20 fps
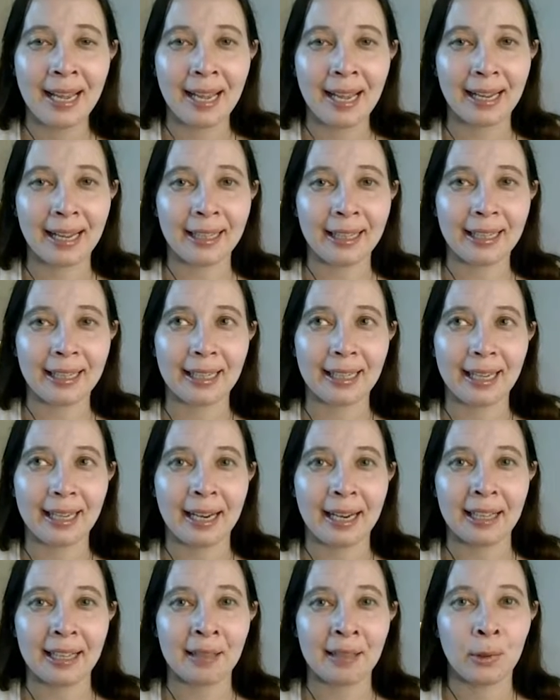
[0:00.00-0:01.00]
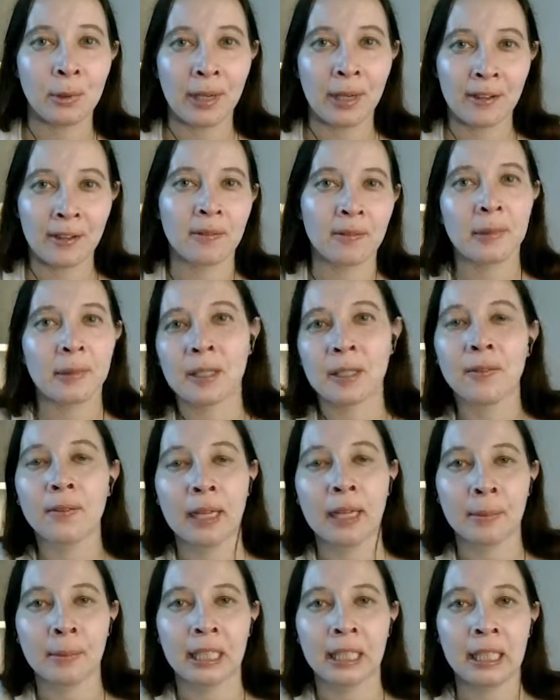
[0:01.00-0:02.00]
I like getting them away from their
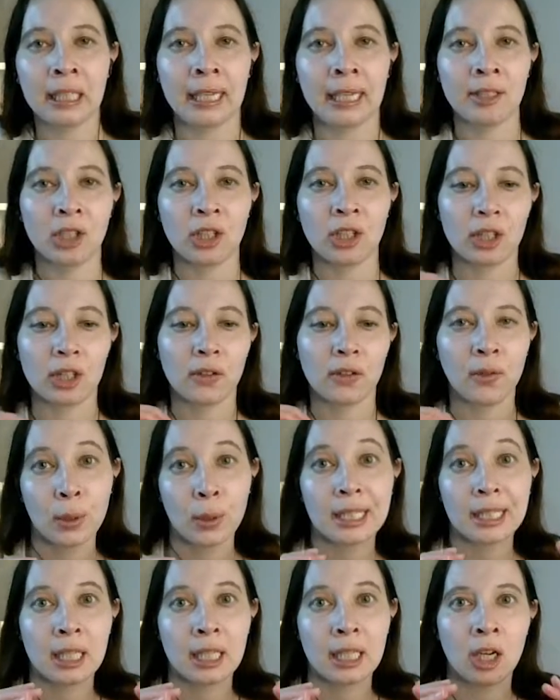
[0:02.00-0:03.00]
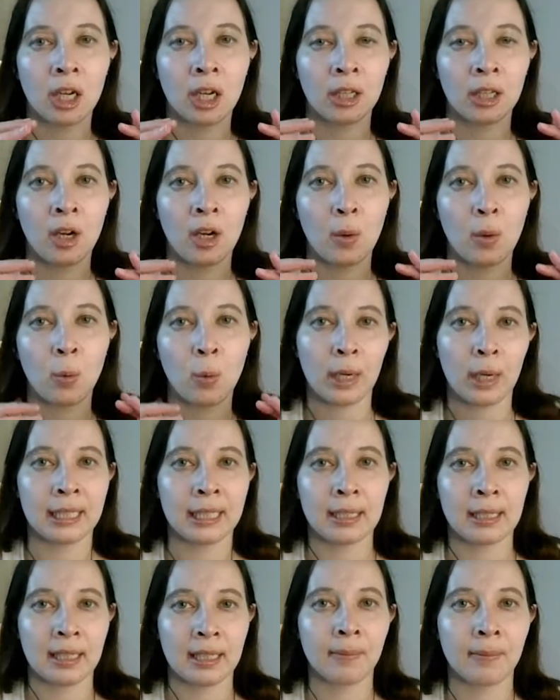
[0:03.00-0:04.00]
family and just focusing on one
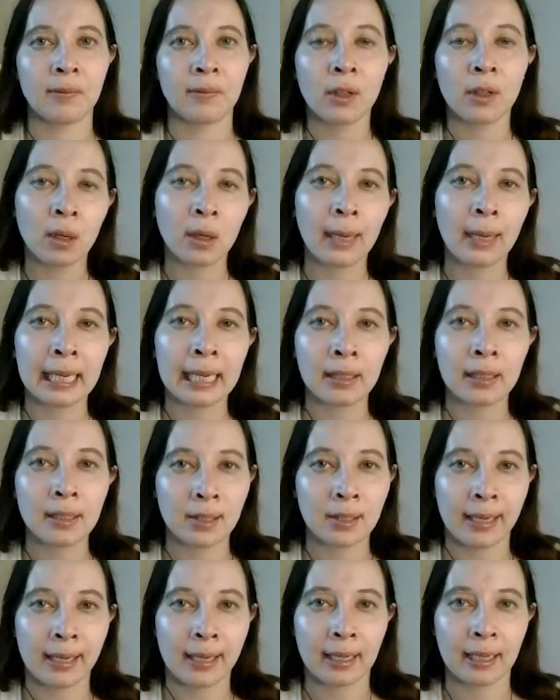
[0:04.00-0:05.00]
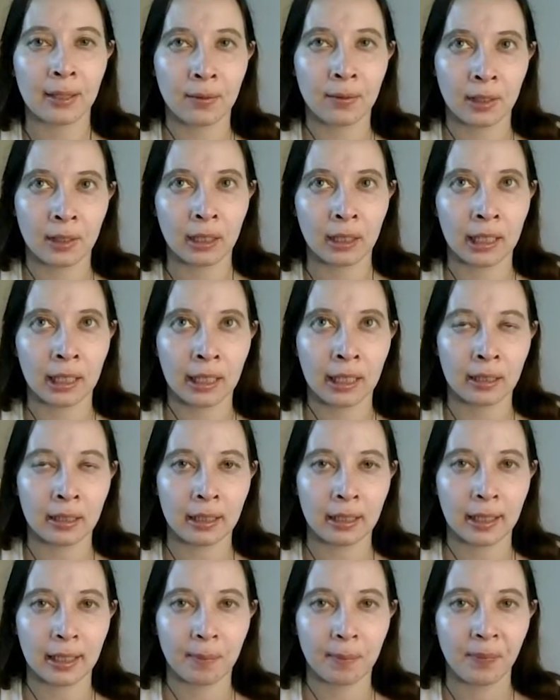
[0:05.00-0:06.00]
Sim for a while so I can really
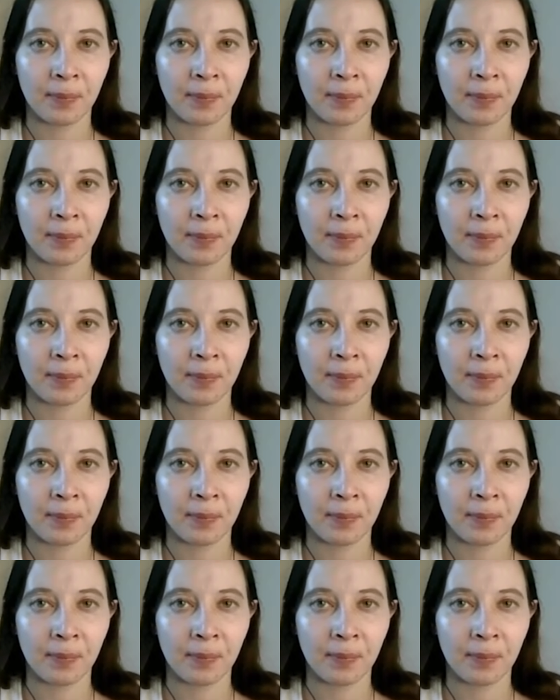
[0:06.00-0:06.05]
like